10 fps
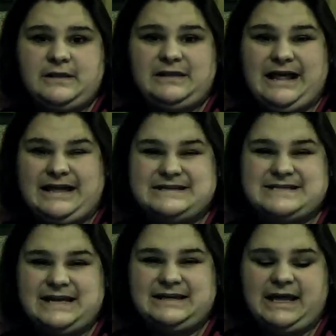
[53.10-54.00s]
like a
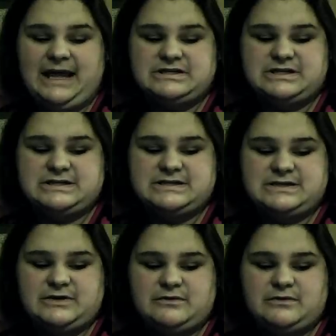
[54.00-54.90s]
deadening agent.
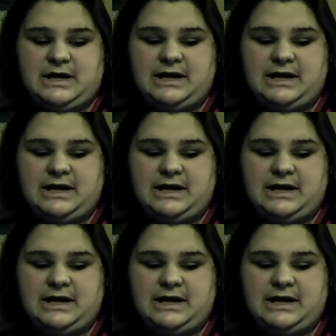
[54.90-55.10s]
So